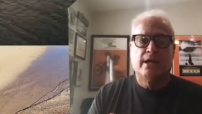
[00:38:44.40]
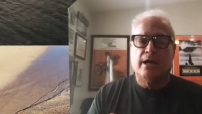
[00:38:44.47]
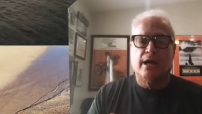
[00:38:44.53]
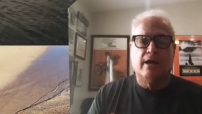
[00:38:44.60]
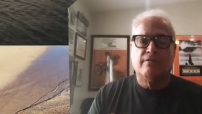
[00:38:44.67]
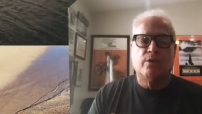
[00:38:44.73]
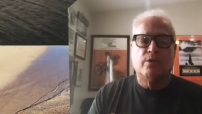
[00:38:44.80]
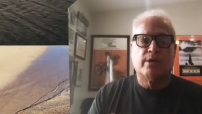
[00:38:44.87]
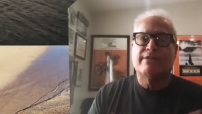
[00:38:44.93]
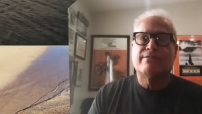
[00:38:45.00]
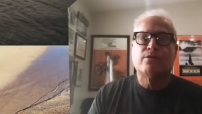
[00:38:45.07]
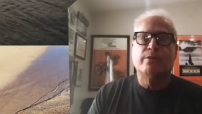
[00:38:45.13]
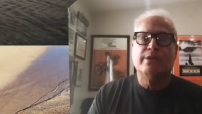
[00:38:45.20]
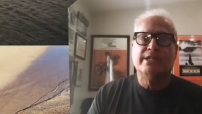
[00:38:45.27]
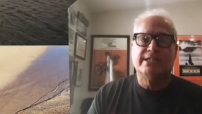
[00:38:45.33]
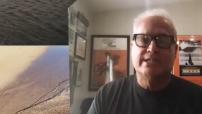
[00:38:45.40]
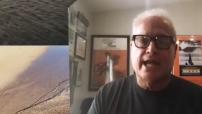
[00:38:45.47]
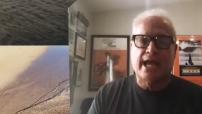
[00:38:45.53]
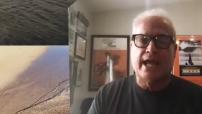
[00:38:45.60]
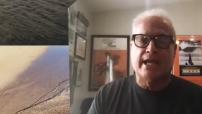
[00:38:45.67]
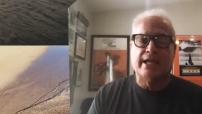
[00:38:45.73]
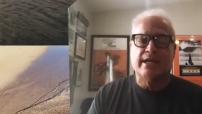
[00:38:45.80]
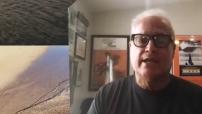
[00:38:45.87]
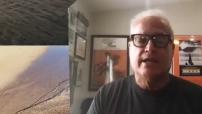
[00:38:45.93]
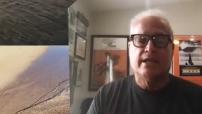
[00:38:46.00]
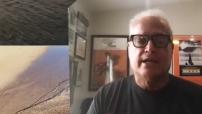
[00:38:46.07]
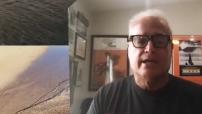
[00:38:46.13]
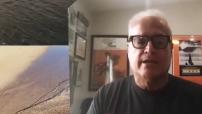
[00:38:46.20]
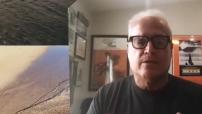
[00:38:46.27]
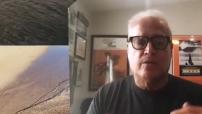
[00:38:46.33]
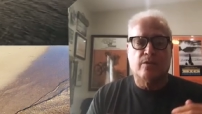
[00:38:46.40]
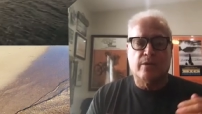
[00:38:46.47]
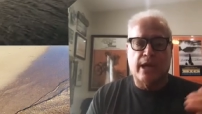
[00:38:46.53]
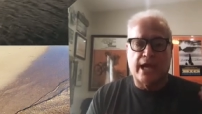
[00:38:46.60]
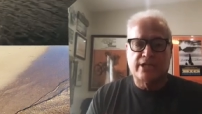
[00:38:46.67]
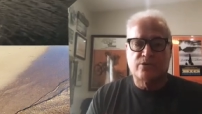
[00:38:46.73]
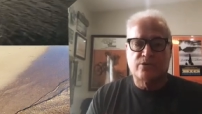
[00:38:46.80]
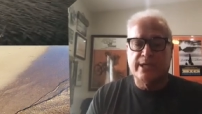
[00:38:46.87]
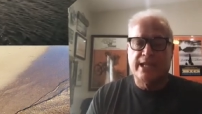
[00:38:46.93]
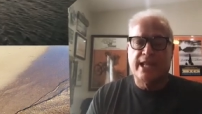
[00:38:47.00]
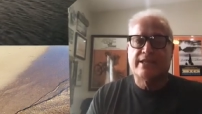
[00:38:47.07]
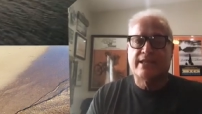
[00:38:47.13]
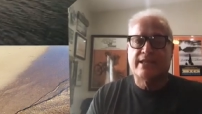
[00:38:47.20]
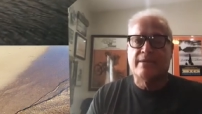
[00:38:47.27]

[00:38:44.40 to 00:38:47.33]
of whatever we say as we let them